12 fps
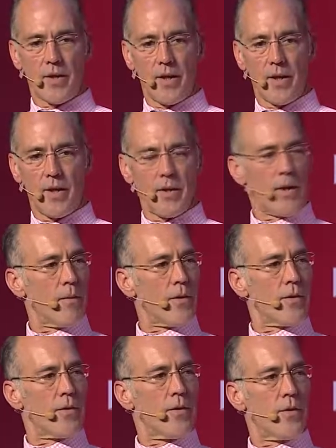I think it
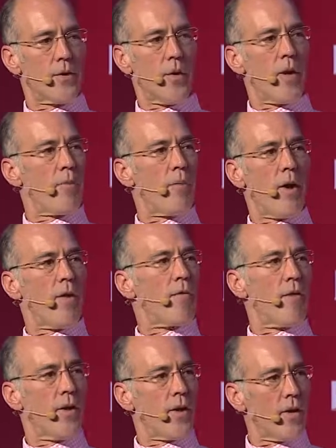was Joanne
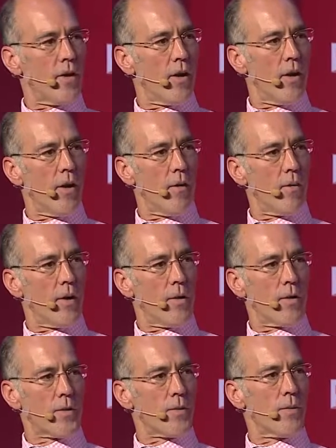Barefoot in one of
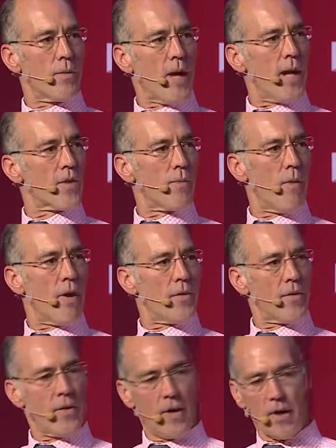those last
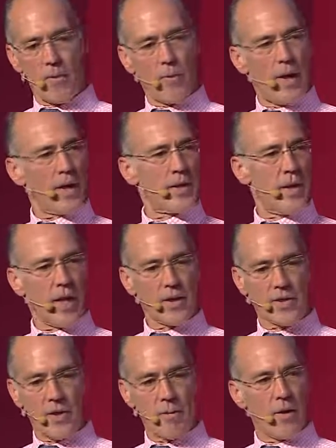month RegTech
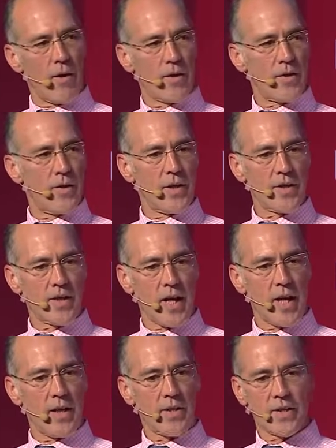seminars in the
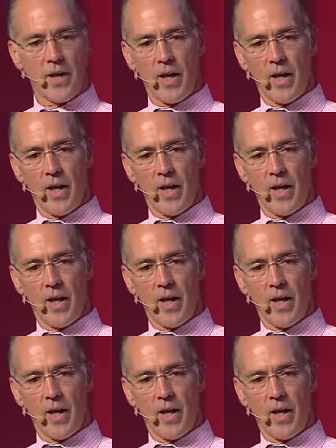States